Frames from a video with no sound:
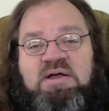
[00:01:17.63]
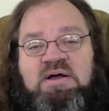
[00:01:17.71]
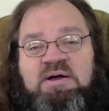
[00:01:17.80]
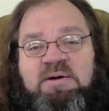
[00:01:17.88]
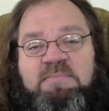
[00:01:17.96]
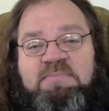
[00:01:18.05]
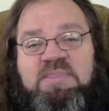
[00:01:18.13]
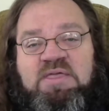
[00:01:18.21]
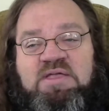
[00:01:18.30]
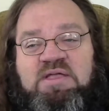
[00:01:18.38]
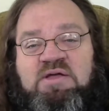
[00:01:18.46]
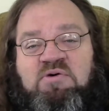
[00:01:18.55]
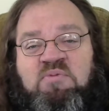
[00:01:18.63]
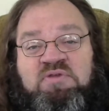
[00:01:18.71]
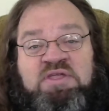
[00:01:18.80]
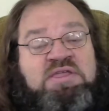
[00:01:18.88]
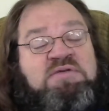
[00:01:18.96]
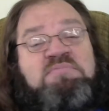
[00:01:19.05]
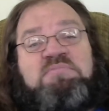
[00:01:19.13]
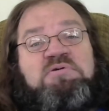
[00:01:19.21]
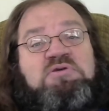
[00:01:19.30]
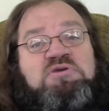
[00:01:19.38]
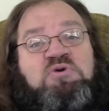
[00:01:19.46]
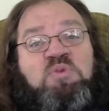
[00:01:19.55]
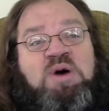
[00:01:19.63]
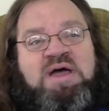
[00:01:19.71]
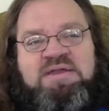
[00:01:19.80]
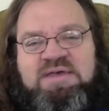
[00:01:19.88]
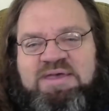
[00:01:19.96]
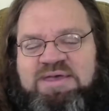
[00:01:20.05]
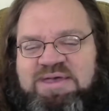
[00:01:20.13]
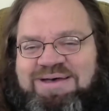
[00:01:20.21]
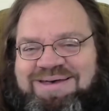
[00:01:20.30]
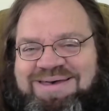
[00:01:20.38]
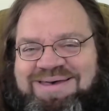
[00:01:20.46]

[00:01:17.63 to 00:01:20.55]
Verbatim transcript: Um, hopefully you want. Uh,